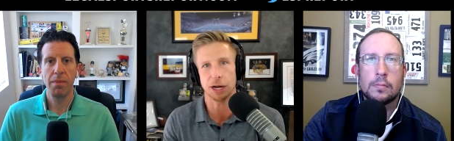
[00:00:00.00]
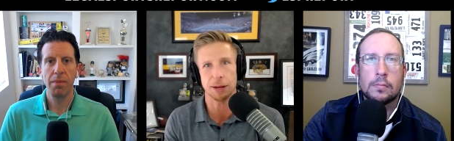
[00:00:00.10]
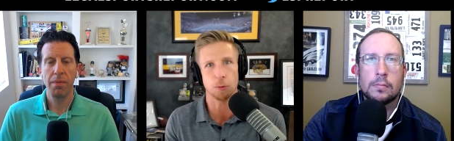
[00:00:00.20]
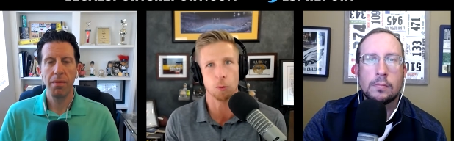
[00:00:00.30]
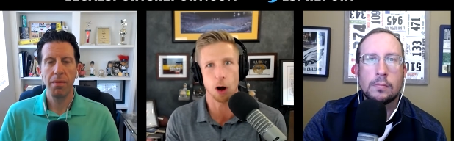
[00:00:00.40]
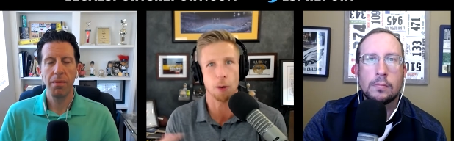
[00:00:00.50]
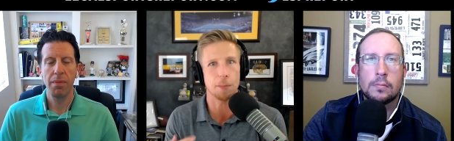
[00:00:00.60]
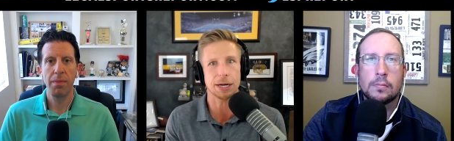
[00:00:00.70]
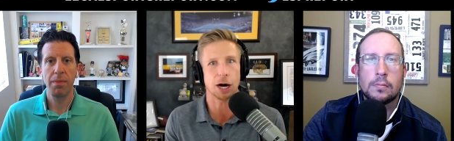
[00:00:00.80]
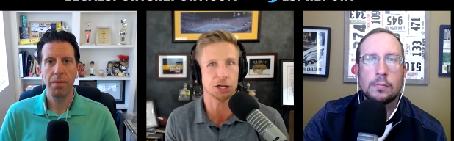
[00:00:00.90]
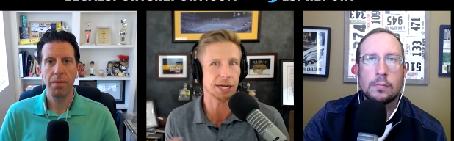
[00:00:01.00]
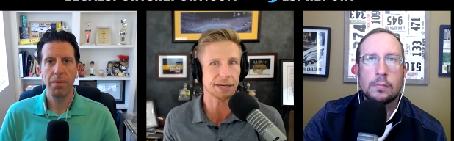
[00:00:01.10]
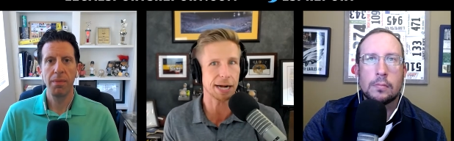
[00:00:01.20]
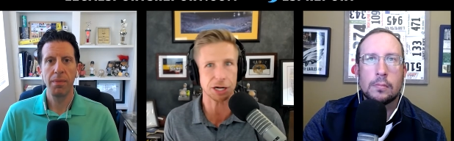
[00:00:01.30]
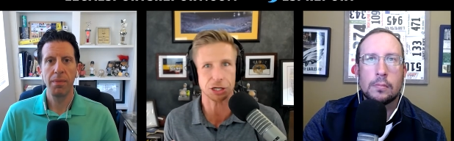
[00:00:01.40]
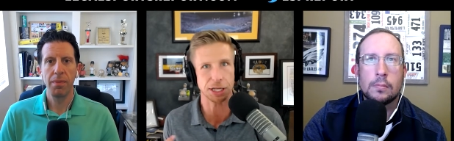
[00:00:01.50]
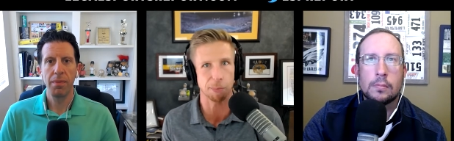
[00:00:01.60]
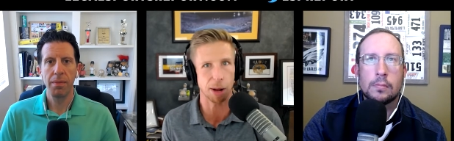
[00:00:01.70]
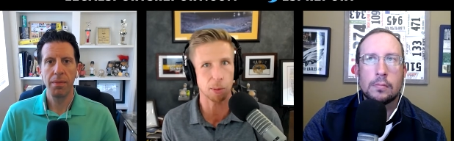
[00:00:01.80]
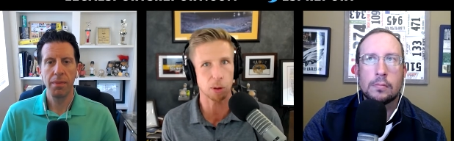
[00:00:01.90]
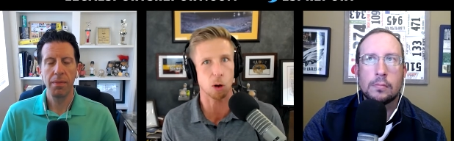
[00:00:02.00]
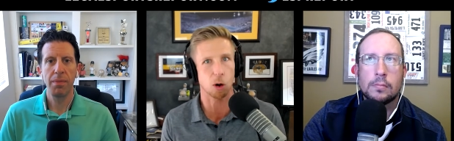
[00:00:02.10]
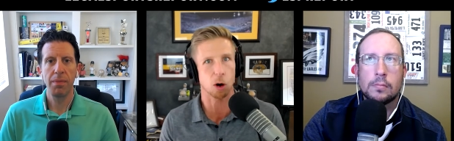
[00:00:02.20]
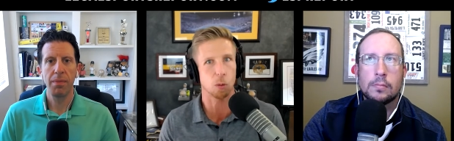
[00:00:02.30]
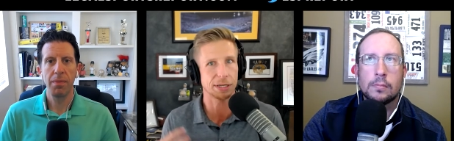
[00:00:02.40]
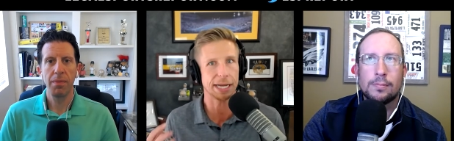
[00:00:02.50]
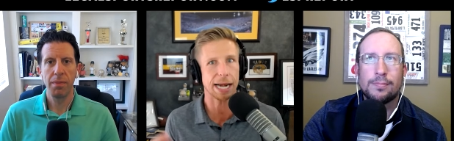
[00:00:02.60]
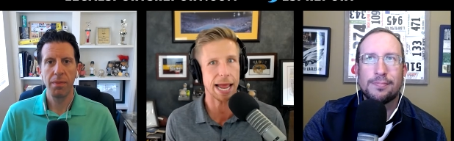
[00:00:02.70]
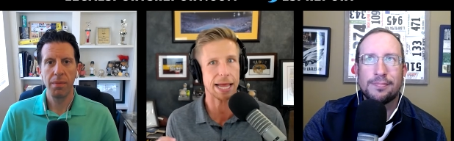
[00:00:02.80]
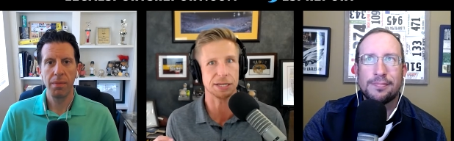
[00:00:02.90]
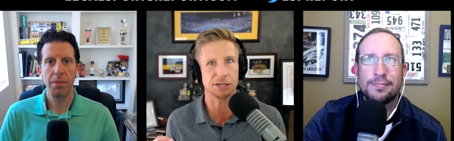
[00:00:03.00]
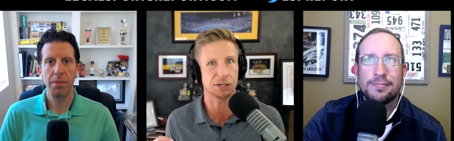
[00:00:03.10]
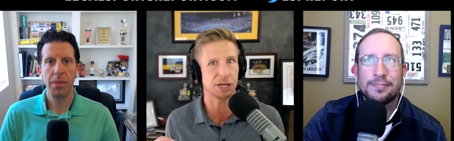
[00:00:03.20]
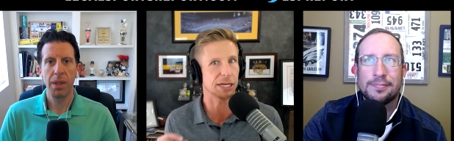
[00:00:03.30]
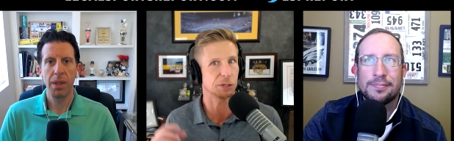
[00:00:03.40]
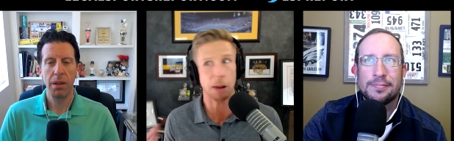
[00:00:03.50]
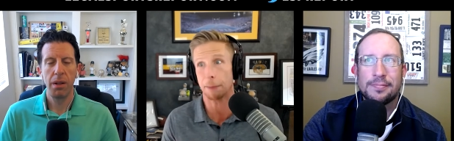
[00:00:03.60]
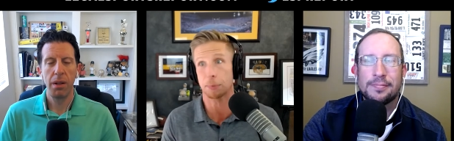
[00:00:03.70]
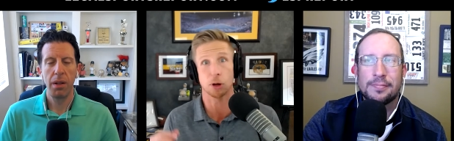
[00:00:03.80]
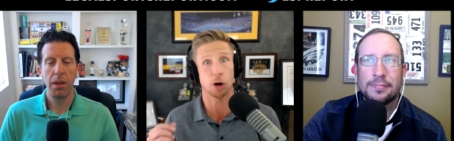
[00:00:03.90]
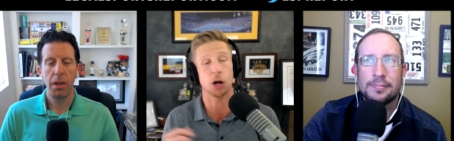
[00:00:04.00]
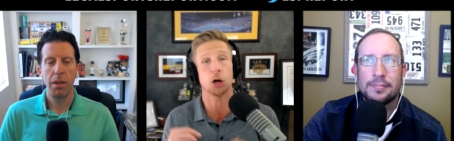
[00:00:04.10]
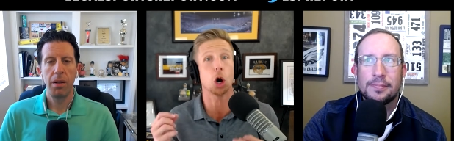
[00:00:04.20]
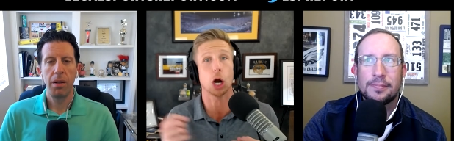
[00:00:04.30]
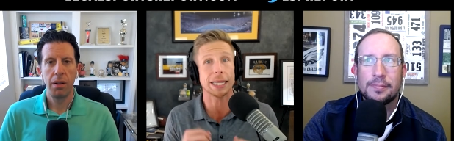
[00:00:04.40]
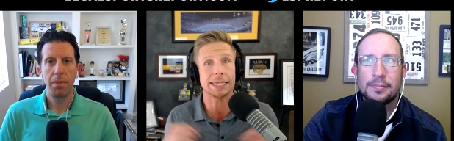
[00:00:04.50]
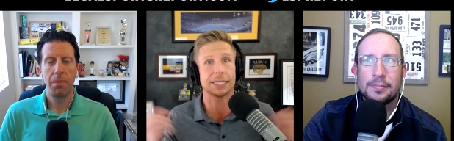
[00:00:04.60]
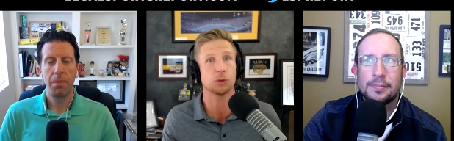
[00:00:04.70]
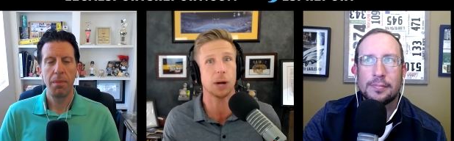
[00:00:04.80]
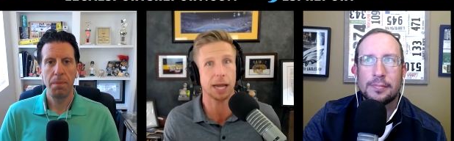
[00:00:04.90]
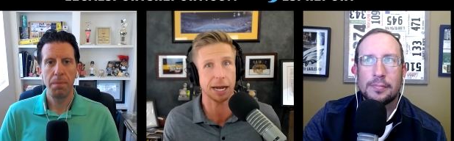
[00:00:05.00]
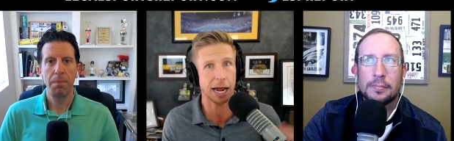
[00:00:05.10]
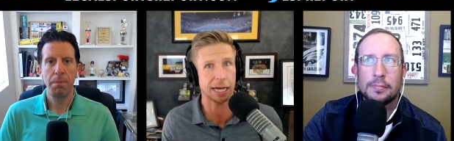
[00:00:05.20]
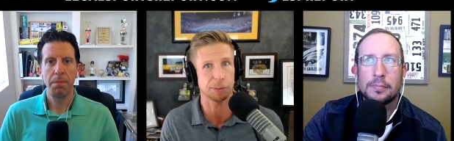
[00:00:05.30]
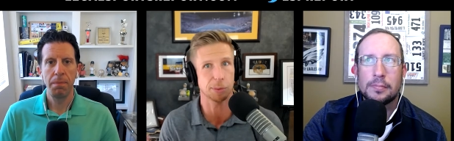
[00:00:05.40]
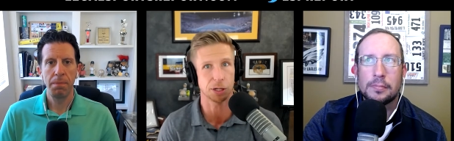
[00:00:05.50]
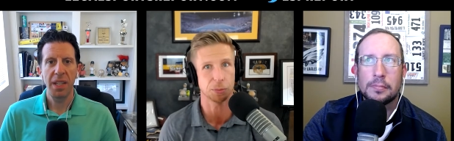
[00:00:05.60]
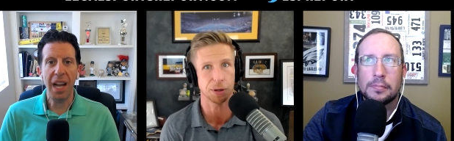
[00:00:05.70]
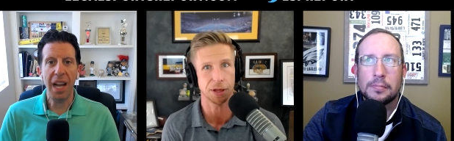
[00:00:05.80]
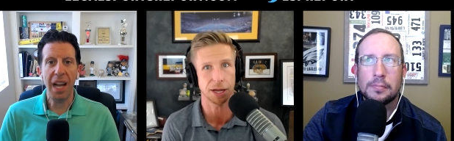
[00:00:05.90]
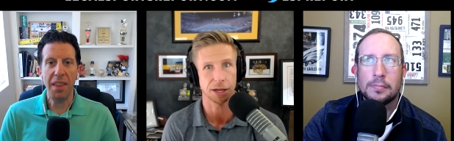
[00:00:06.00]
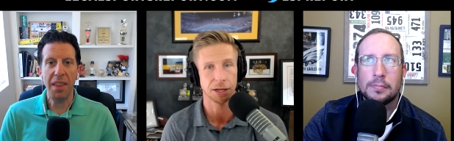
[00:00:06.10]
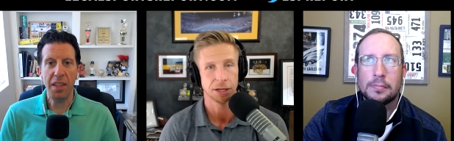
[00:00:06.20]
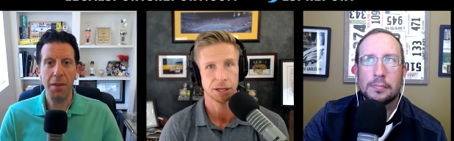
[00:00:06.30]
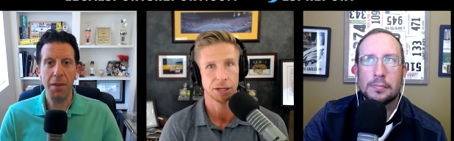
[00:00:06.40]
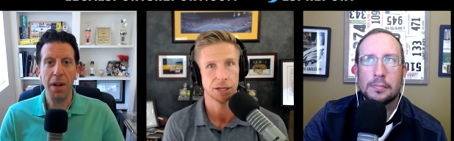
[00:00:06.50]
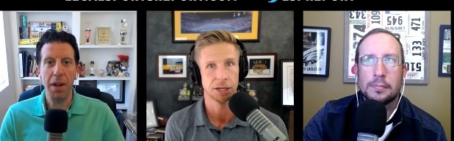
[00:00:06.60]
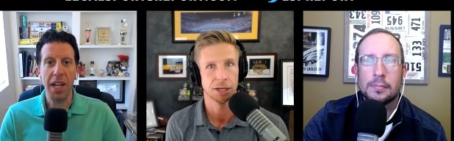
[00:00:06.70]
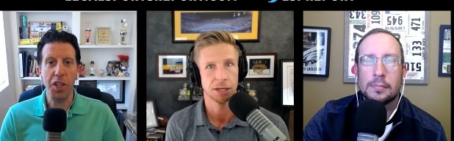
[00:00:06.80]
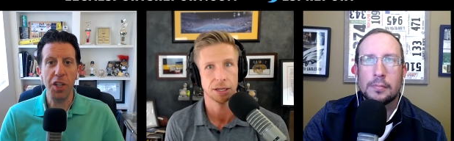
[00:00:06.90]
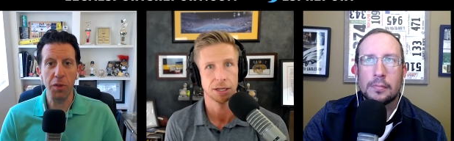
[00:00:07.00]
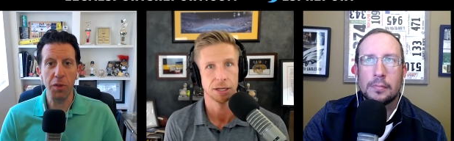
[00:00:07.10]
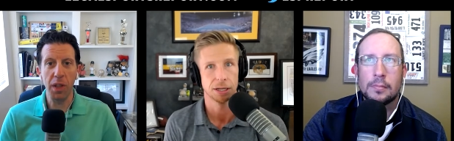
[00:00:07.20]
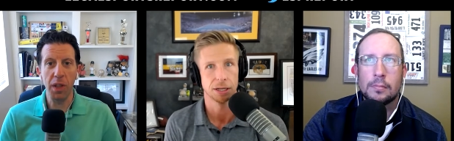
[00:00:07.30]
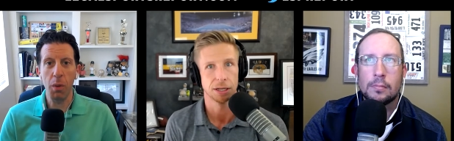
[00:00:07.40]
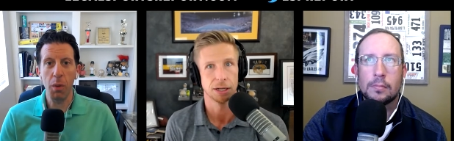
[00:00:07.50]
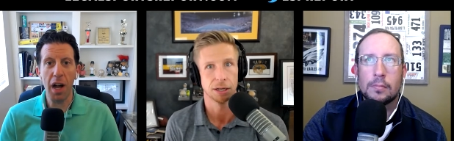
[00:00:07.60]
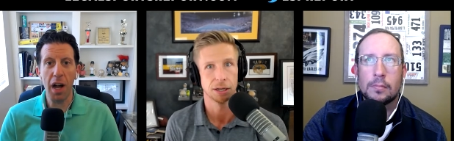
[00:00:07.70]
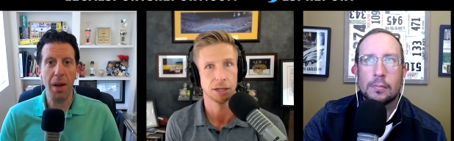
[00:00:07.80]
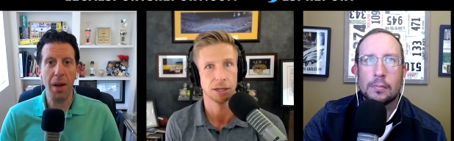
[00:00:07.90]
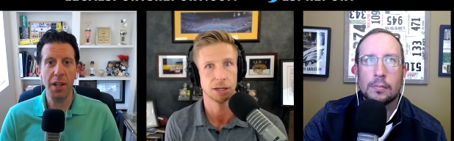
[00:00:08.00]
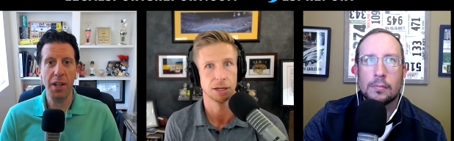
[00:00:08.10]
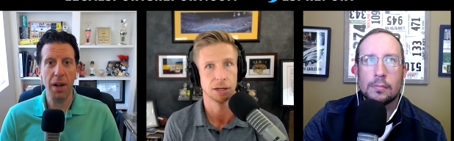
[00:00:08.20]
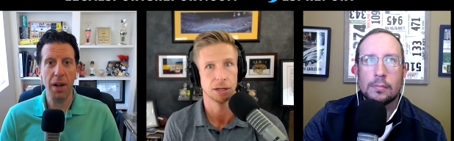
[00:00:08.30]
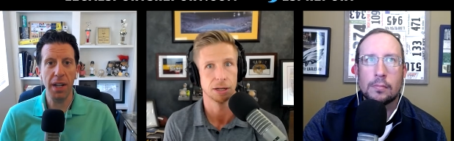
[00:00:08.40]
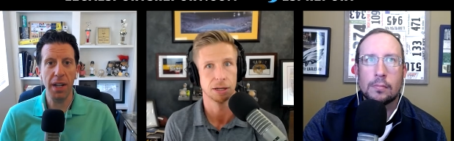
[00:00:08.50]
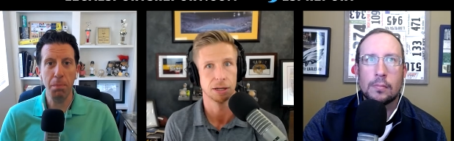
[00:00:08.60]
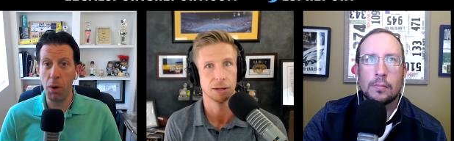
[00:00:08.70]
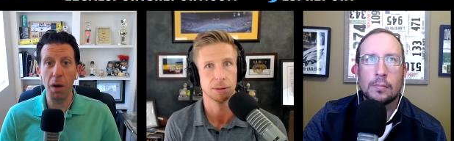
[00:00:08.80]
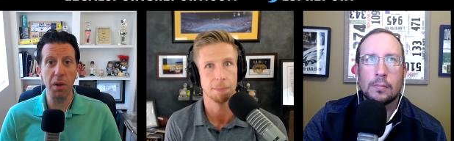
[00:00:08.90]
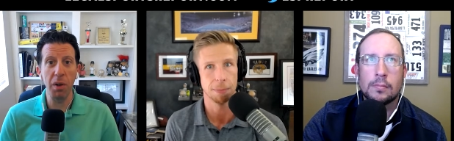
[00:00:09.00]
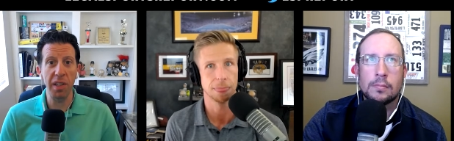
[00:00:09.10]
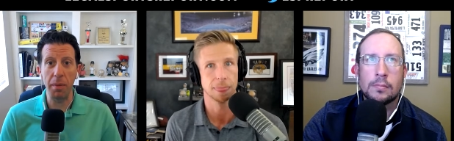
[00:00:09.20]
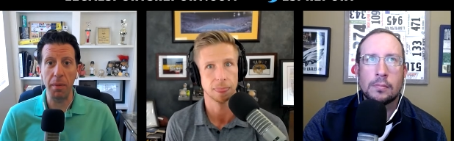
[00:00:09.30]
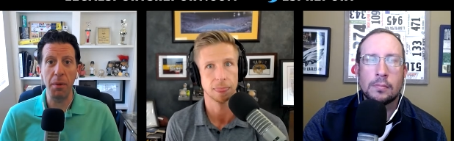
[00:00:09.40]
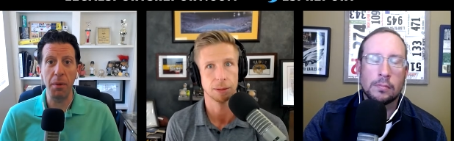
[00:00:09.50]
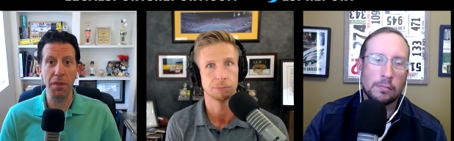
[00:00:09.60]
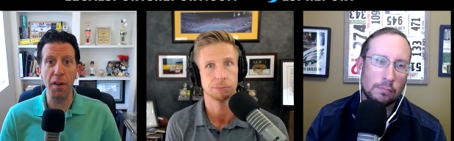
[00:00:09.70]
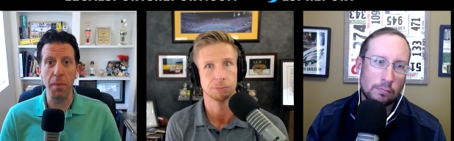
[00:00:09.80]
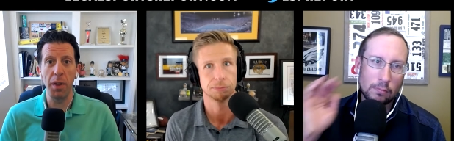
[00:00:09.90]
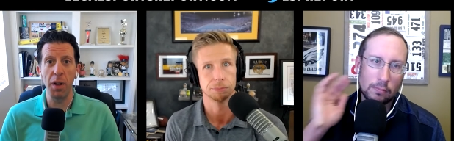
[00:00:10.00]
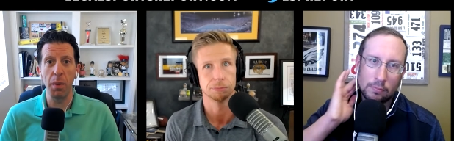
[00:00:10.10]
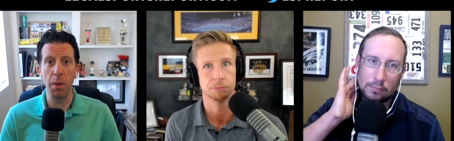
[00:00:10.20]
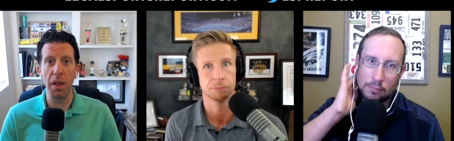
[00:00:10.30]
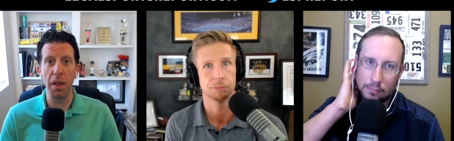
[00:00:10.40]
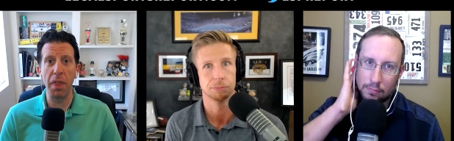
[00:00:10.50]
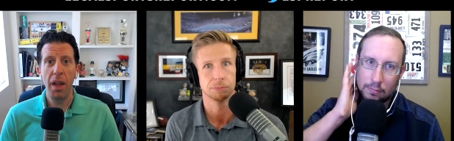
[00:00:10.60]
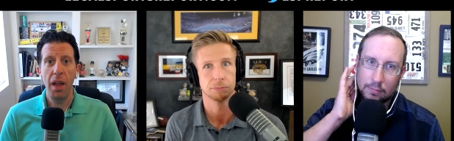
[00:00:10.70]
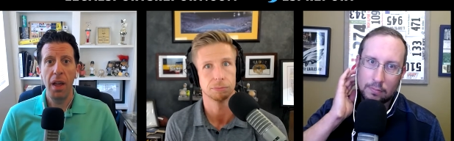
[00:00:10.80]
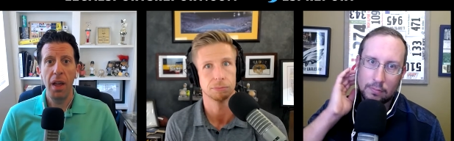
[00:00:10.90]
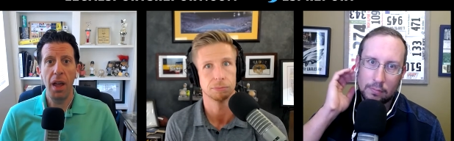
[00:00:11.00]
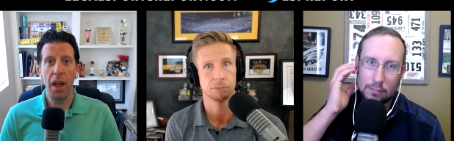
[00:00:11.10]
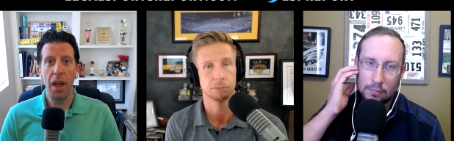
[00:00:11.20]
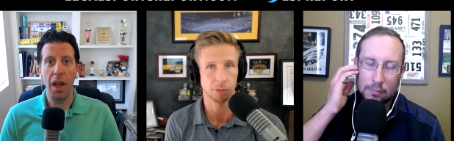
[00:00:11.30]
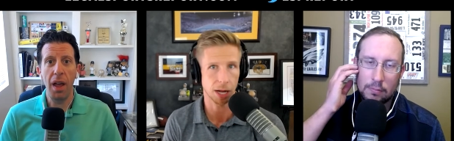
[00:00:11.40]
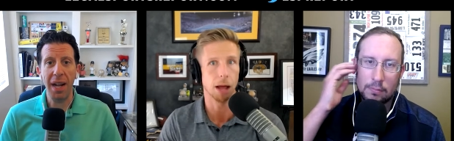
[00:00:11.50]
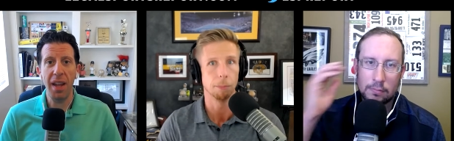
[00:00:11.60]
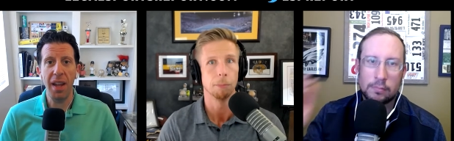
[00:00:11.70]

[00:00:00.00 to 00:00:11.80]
Speaker 1: it? it are, are Dustin and I just in the bubble, or was it as as popular or, or at least as recognizable as we
Speaker 2: think? Yeah, I think the brand recognition is really what we're talking about here, right? Like Bodog was something I was very familiar with uh, yeah. back